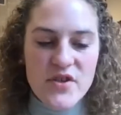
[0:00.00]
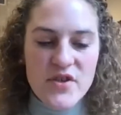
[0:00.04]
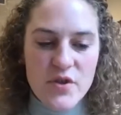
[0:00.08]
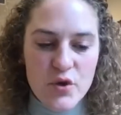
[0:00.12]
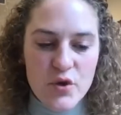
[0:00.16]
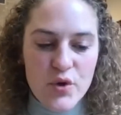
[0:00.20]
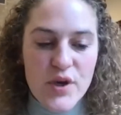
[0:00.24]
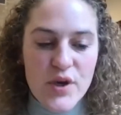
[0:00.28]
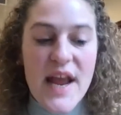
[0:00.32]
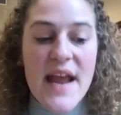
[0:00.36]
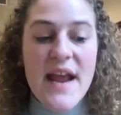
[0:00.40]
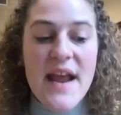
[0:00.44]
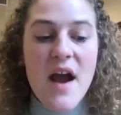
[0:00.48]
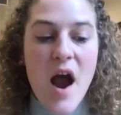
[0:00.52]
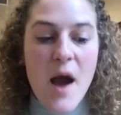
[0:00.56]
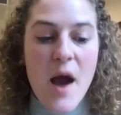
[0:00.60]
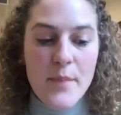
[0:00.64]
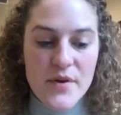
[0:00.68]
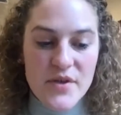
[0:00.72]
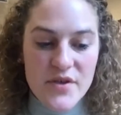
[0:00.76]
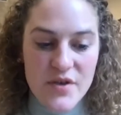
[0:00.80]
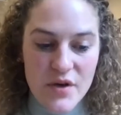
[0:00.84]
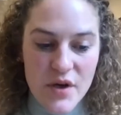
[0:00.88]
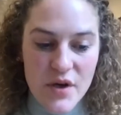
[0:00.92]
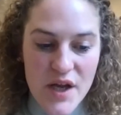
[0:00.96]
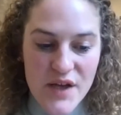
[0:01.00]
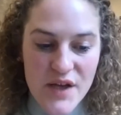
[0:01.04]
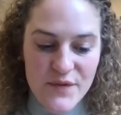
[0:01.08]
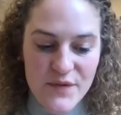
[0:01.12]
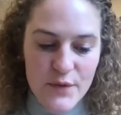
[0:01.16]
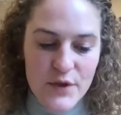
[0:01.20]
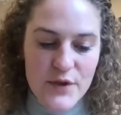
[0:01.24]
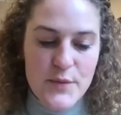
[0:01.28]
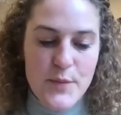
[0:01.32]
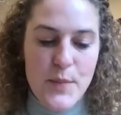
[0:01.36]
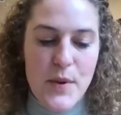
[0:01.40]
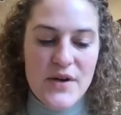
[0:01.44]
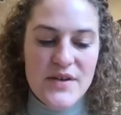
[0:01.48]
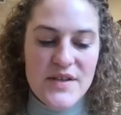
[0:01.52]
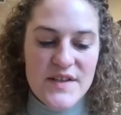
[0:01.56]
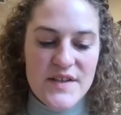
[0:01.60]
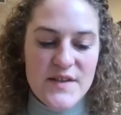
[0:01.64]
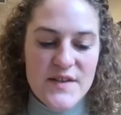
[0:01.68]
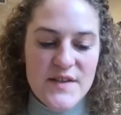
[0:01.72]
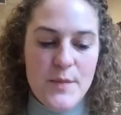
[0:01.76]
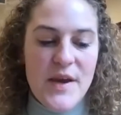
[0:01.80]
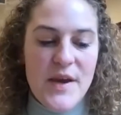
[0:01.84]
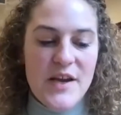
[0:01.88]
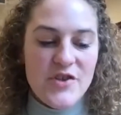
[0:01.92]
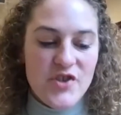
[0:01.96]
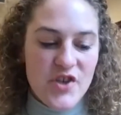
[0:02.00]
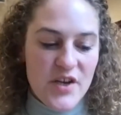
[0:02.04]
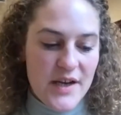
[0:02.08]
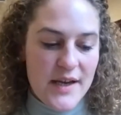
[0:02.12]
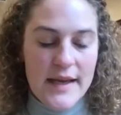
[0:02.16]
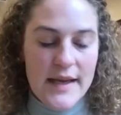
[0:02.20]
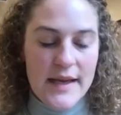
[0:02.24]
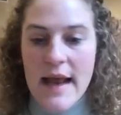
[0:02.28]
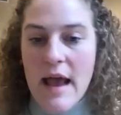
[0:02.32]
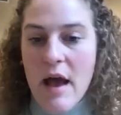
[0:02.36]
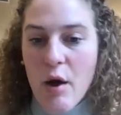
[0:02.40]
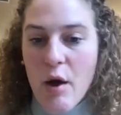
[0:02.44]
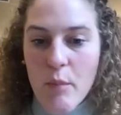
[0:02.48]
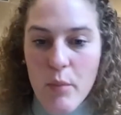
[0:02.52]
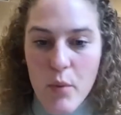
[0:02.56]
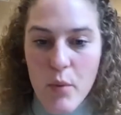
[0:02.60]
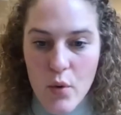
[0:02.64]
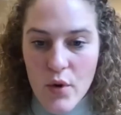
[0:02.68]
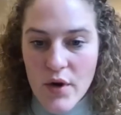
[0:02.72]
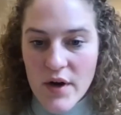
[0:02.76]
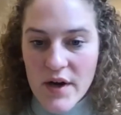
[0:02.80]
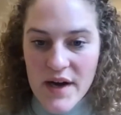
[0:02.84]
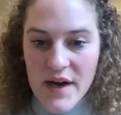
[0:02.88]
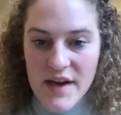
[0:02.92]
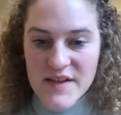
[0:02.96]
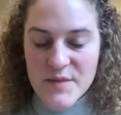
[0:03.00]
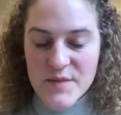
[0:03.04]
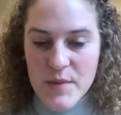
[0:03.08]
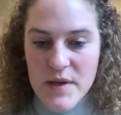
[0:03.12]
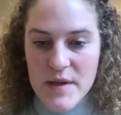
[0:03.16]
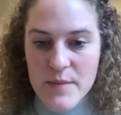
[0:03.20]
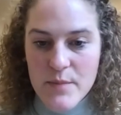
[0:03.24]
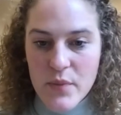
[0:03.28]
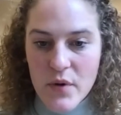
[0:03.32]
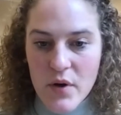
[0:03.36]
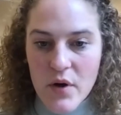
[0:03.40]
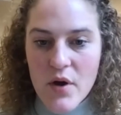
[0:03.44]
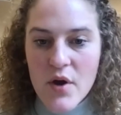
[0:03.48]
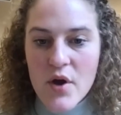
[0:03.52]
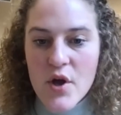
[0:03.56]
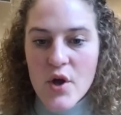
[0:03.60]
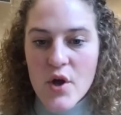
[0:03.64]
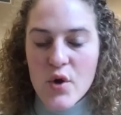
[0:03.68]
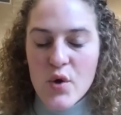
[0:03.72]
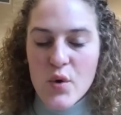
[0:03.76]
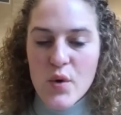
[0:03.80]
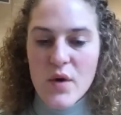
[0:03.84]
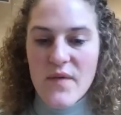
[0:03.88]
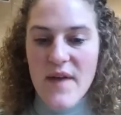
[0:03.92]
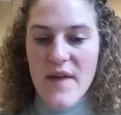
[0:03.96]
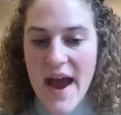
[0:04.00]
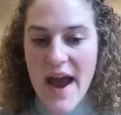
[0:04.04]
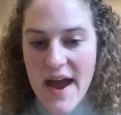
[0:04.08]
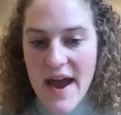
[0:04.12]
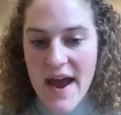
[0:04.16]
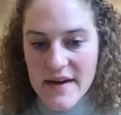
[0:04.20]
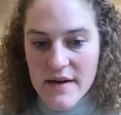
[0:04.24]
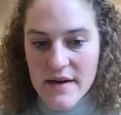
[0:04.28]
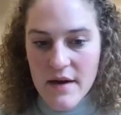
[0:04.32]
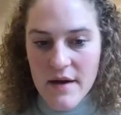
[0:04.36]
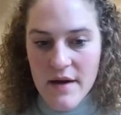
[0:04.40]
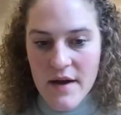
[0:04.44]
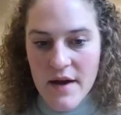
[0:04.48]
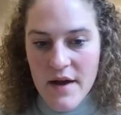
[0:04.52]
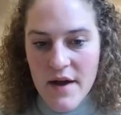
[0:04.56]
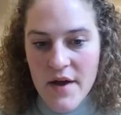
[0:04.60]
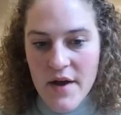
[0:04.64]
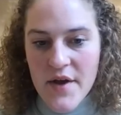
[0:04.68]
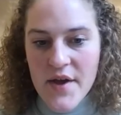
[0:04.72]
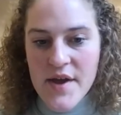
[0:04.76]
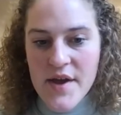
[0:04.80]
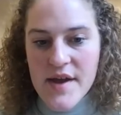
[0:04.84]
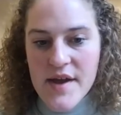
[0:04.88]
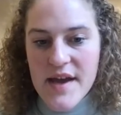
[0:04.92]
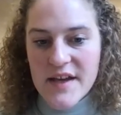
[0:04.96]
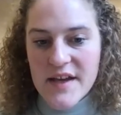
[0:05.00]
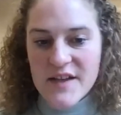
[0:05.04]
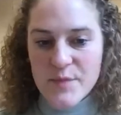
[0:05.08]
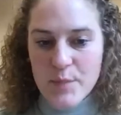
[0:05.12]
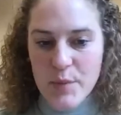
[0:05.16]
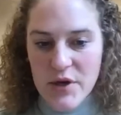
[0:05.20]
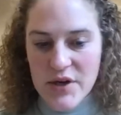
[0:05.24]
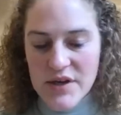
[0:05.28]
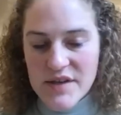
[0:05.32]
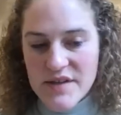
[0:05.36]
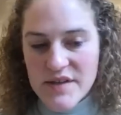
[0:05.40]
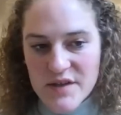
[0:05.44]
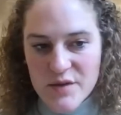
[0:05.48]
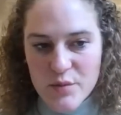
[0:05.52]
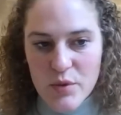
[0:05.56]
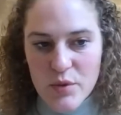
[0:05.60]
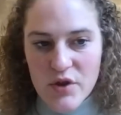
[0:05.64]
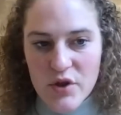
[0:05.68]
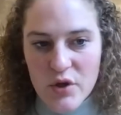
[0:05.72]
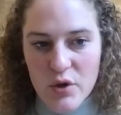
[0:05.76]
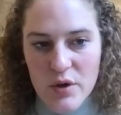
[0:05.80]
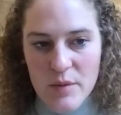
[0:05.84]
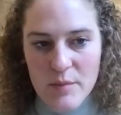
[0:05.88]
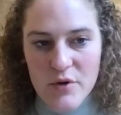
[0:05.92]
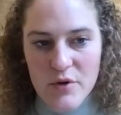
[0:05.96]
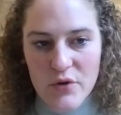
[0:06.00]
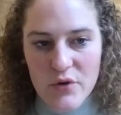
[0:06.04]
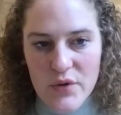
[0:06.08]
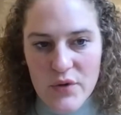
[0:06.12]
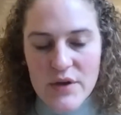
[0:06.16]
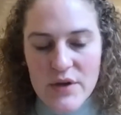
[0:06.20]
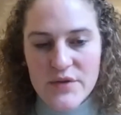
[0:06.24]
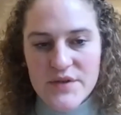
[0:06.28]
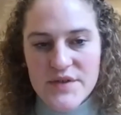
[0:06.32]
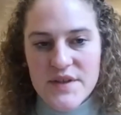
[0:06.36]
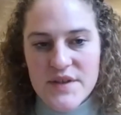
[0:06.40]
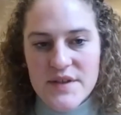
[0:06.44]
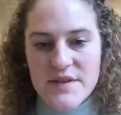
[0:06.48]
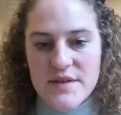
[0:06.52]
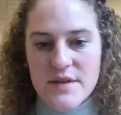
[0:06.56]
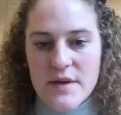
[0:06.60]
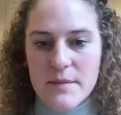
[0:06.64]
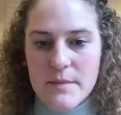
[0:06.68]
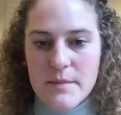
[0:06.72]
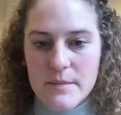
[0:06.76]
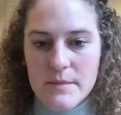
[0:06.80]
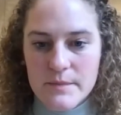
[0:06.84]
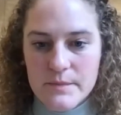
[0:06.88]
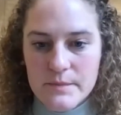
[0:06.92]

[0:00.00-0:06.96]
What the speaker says: create opportunities for participation and can help organize people who have had experiences with the criminal legal system.